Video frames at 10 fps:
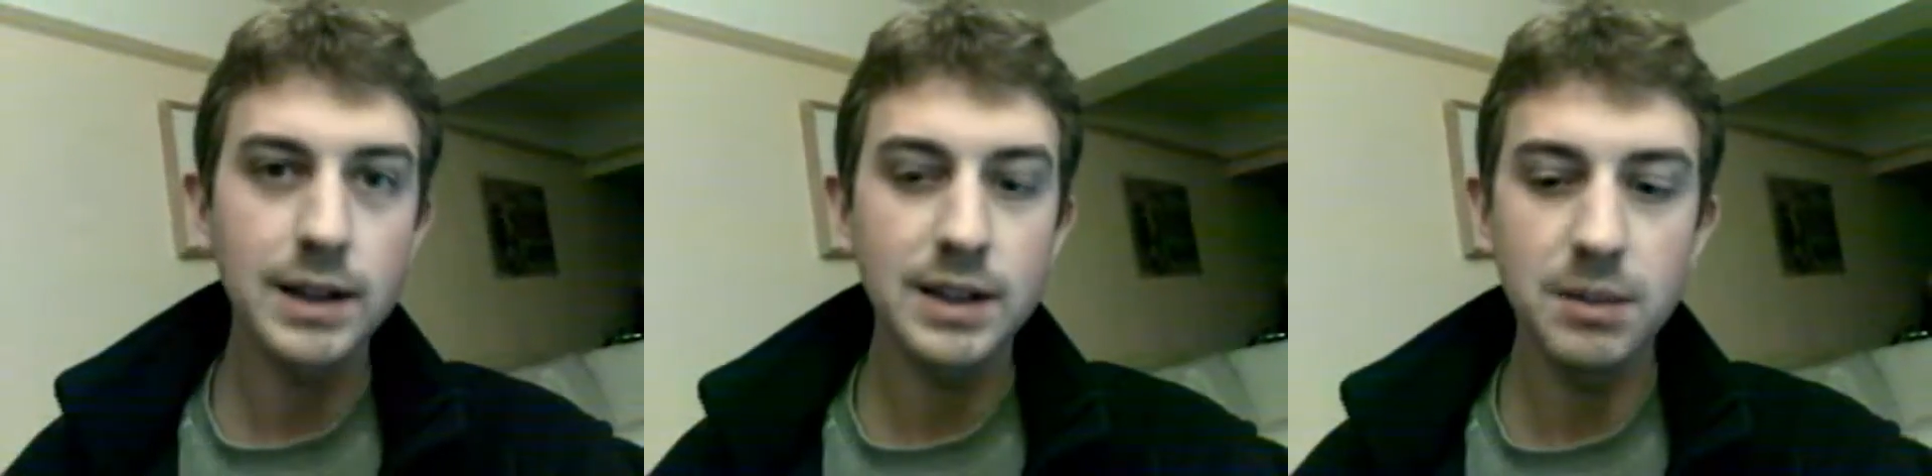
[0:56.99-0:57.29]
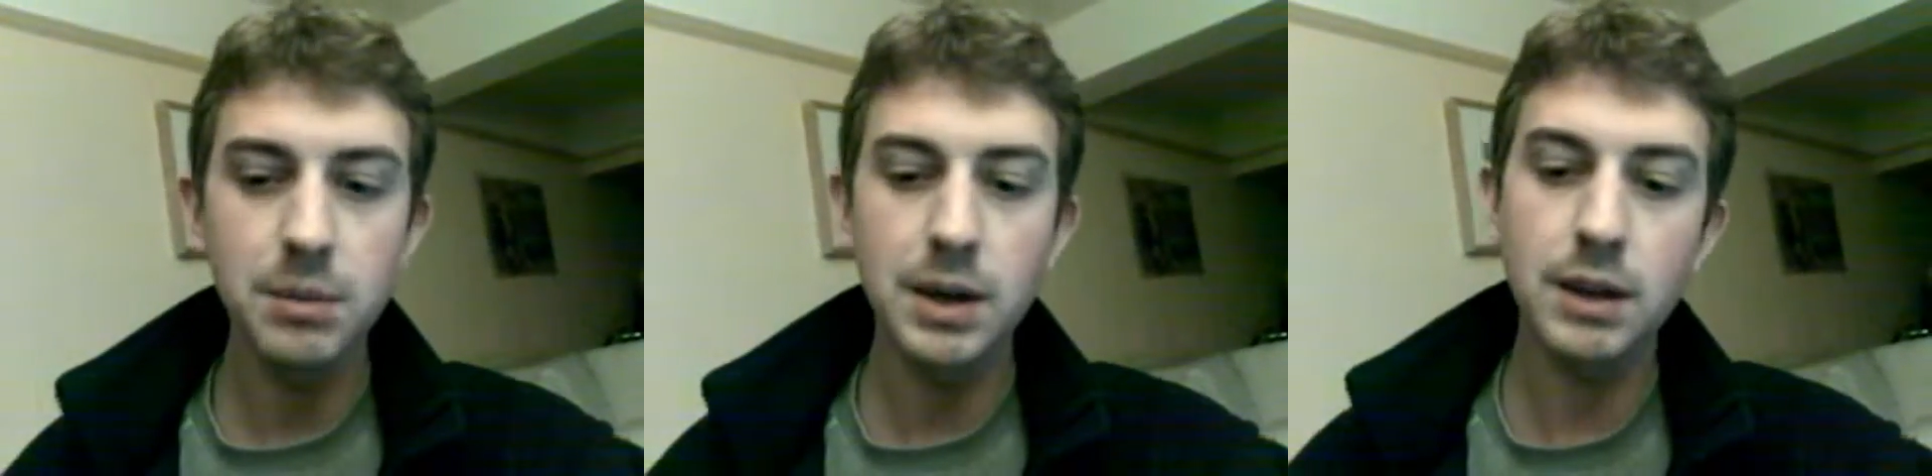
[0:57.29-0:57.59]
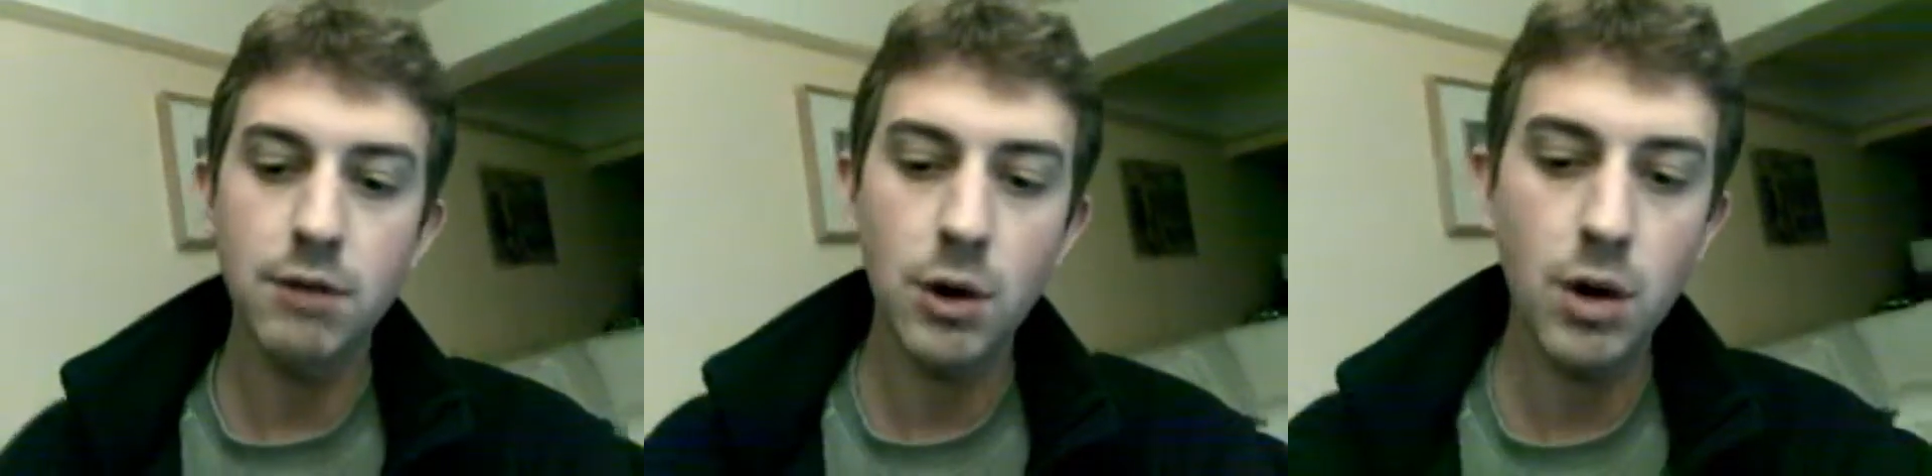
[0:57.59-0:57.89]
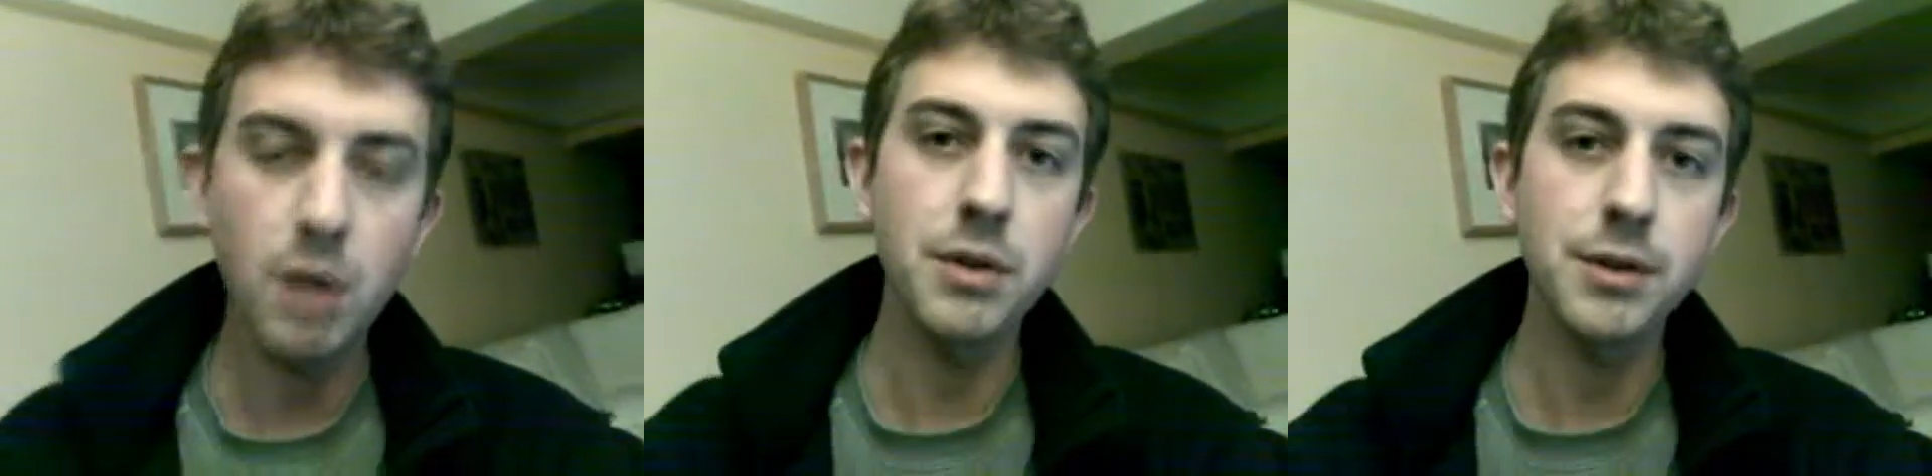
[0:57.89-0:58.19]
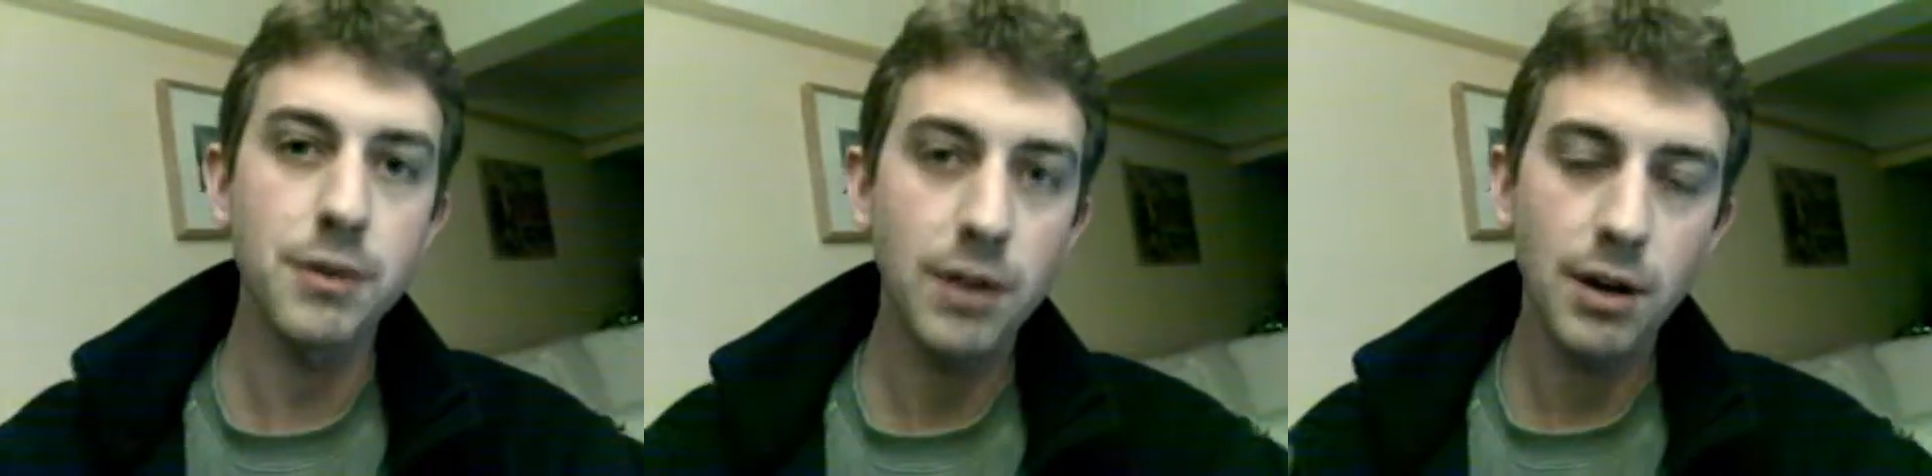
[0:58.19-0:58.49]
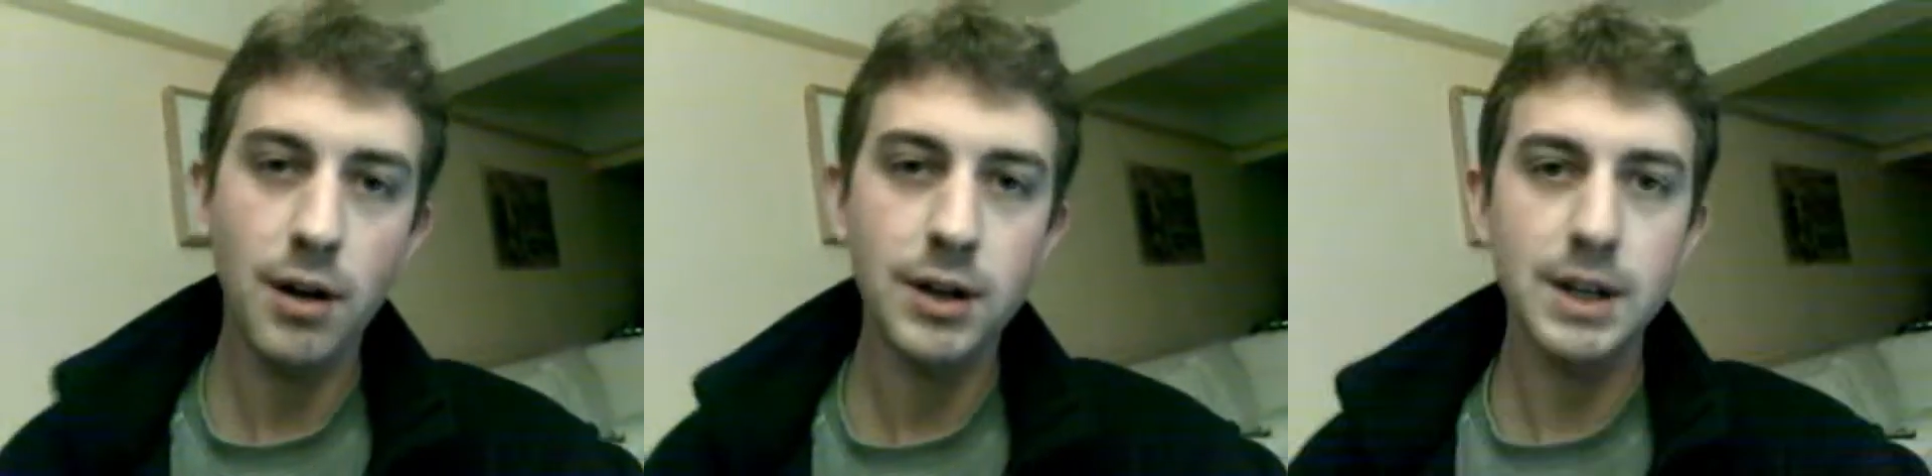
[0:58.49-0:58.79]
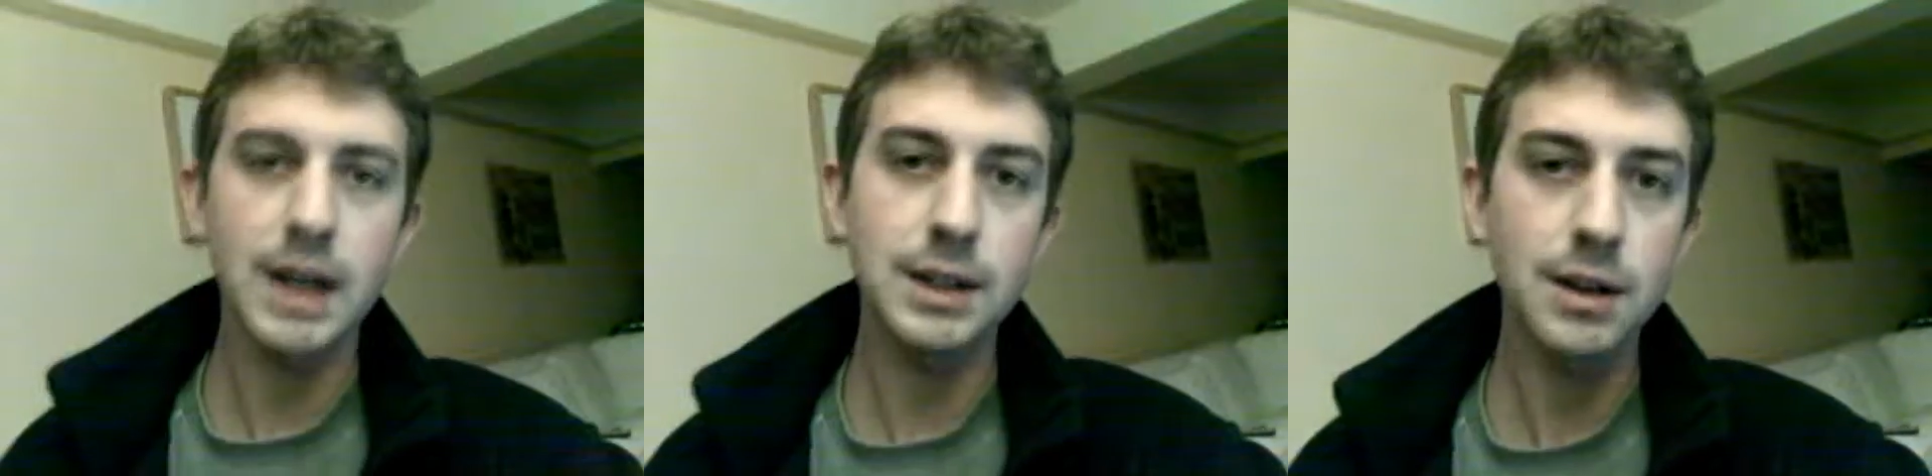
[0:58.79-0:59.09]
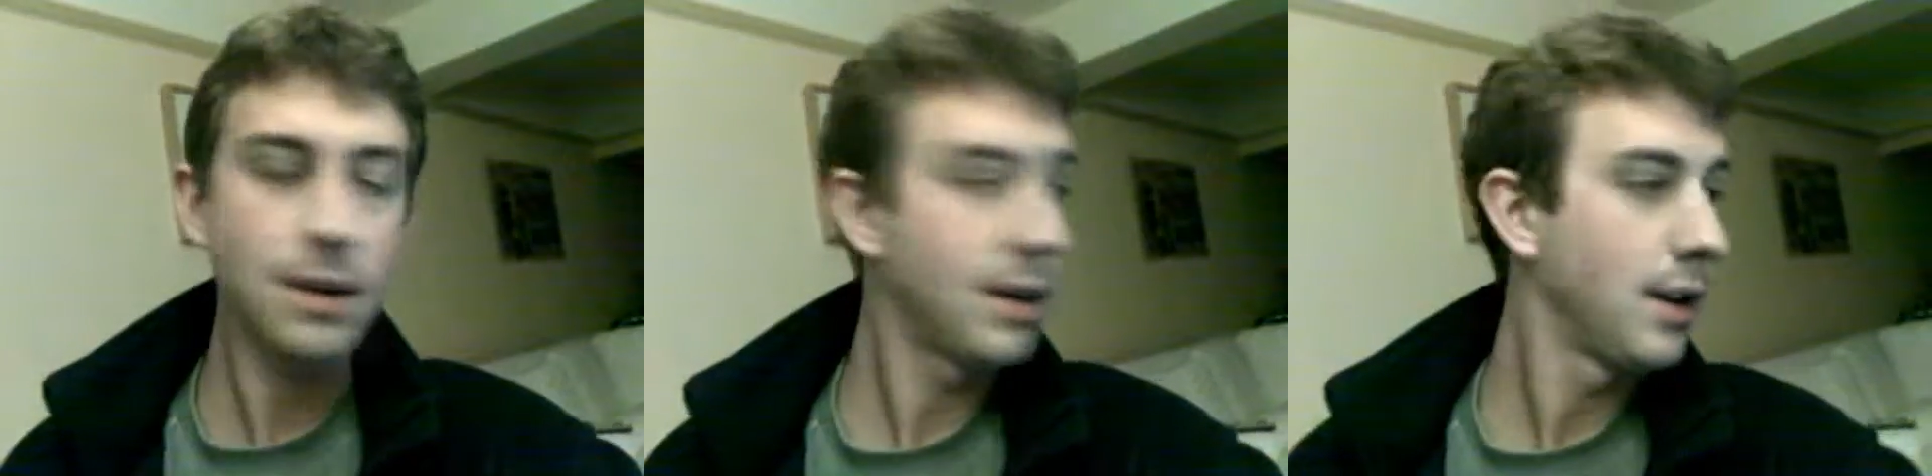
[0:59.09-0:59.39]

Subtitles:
does it meet the requirements of a large letter